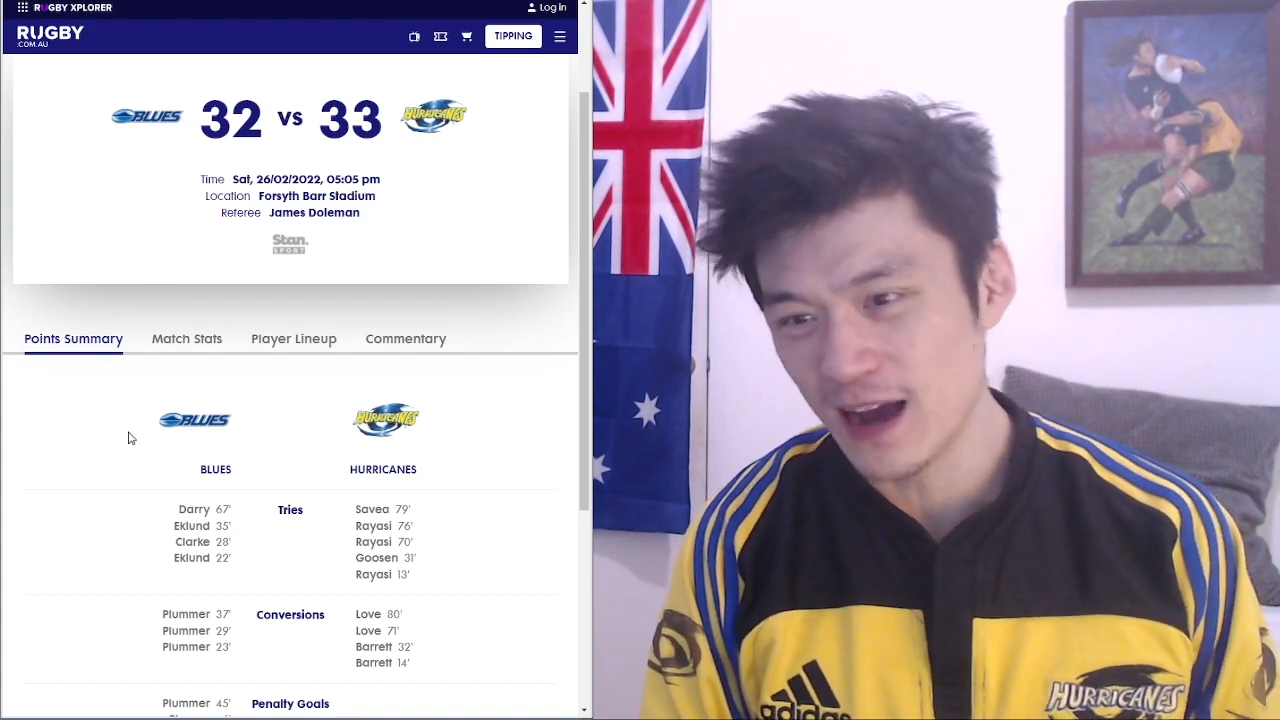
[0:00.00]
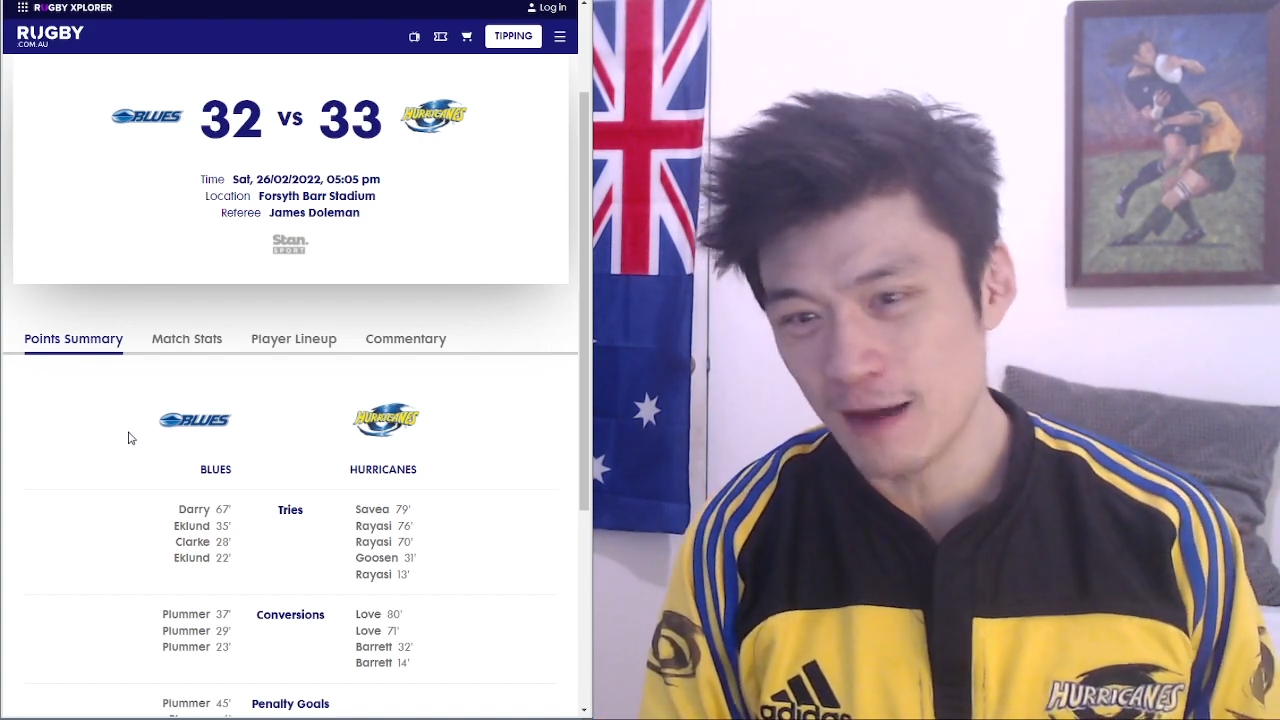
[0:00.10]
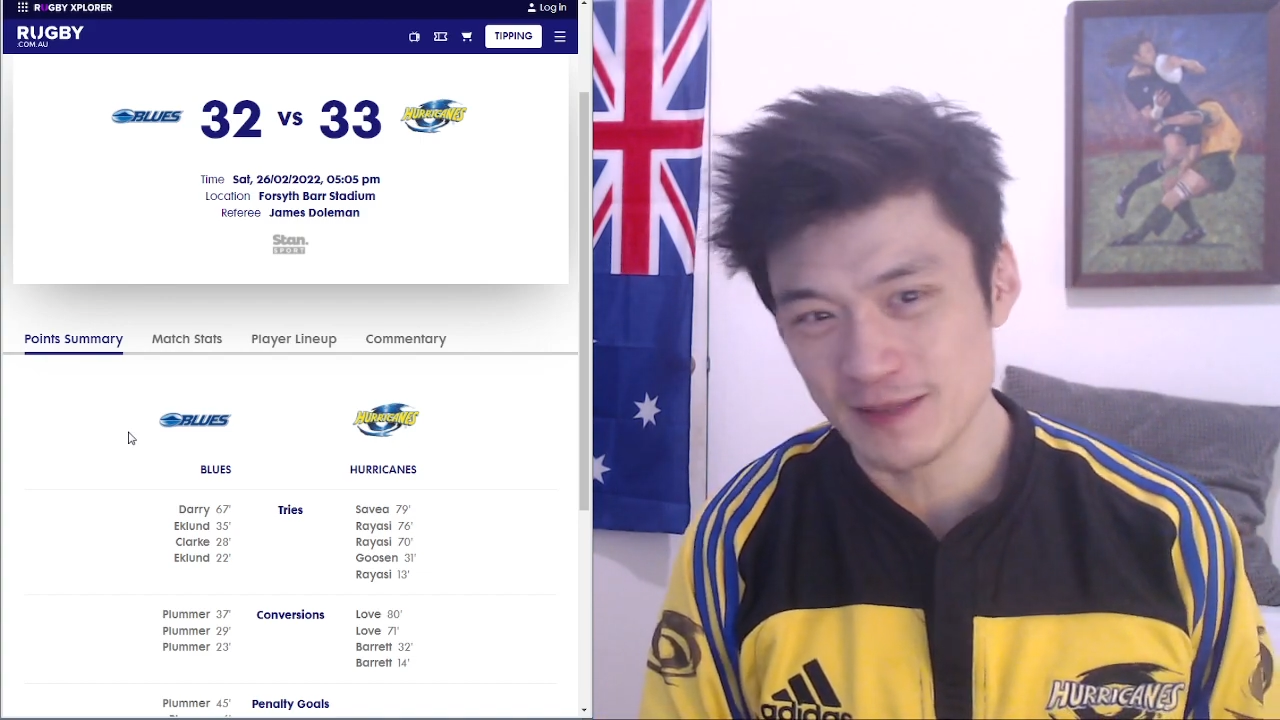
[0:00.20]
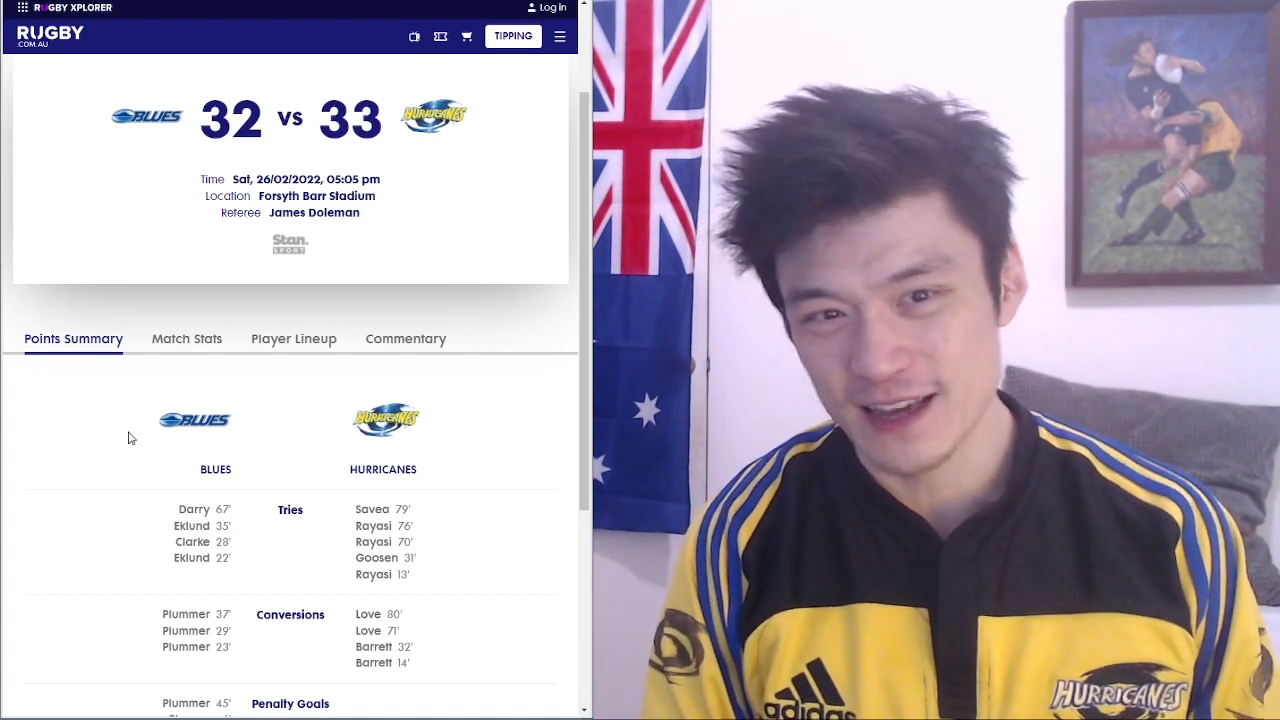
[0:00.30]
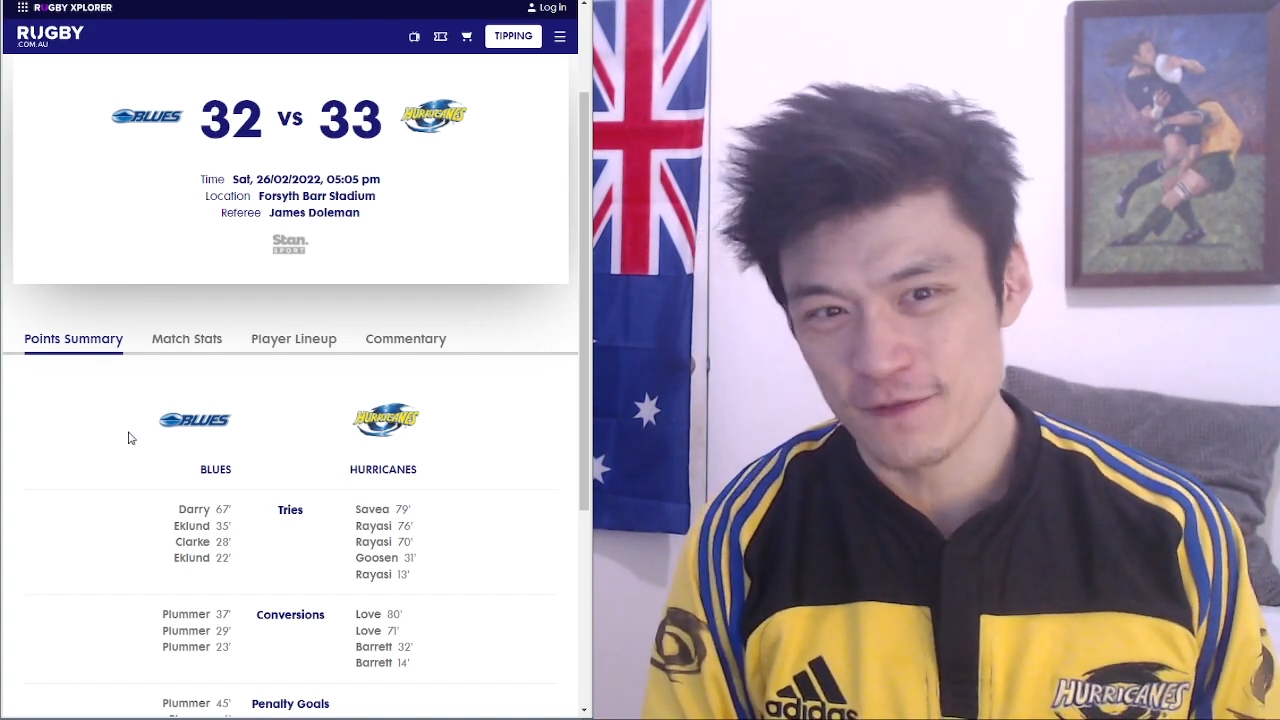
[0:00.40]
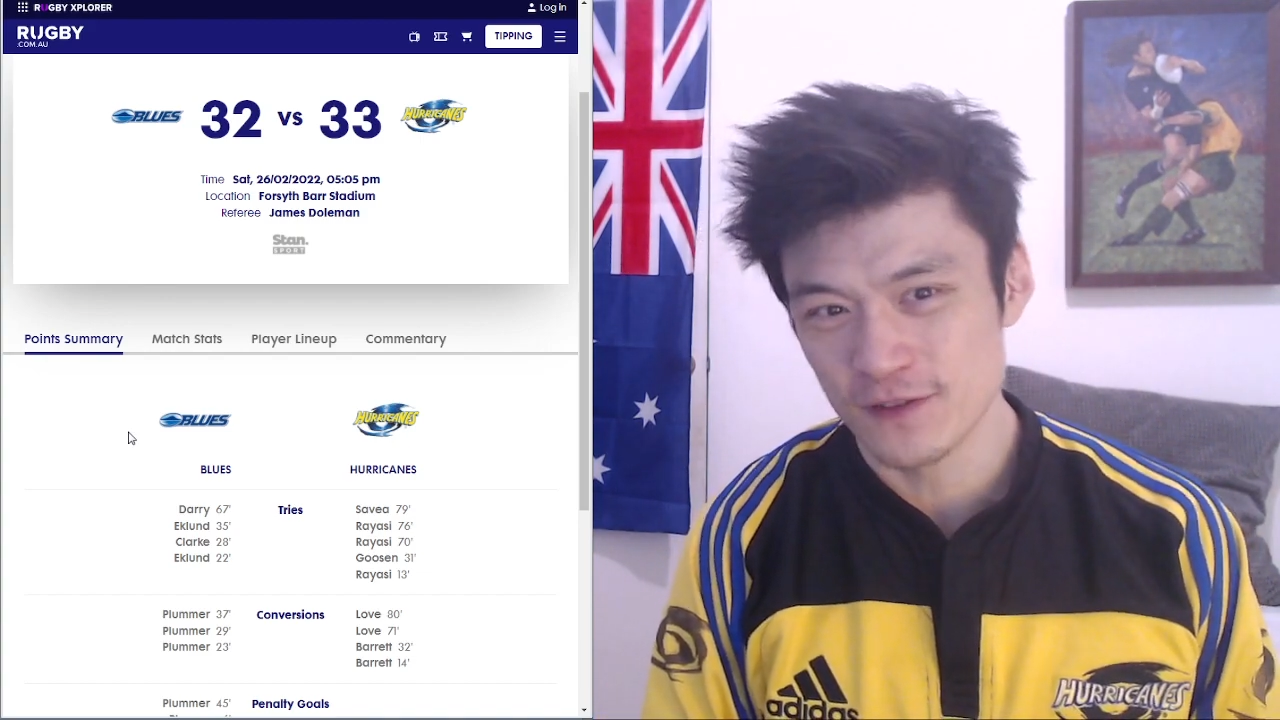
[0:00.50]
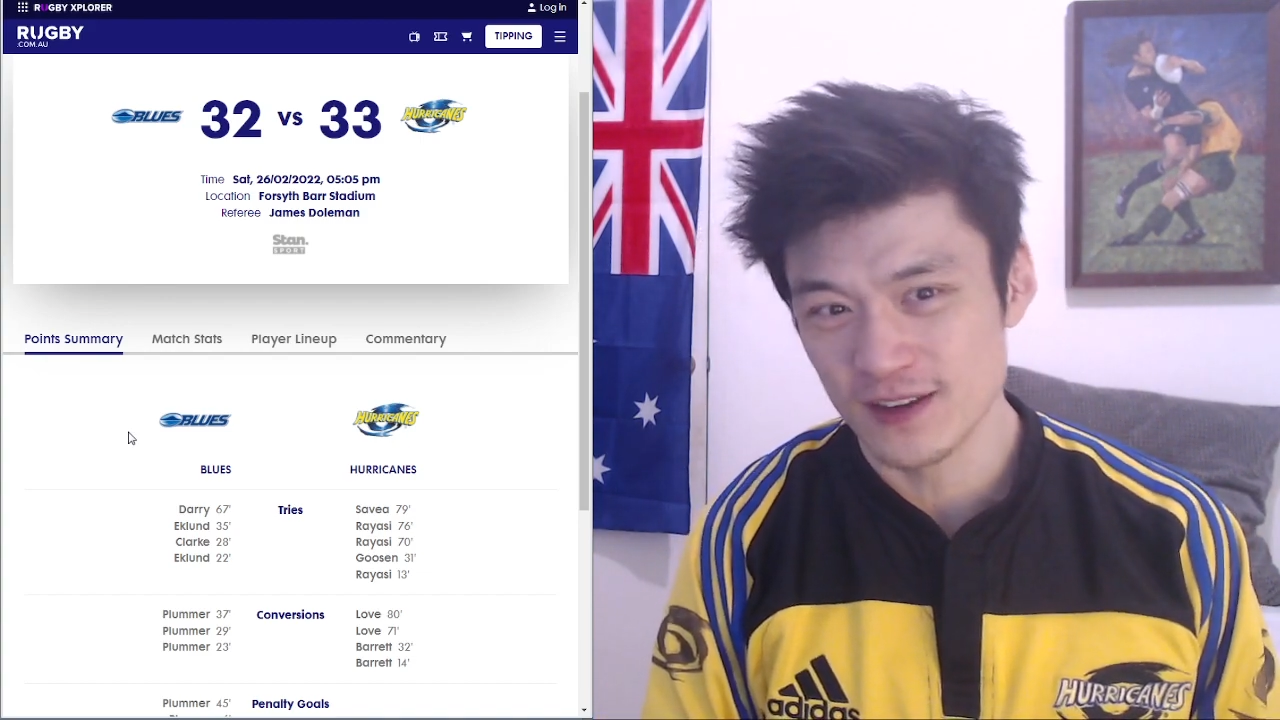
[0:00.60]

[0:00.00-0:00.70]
upset for the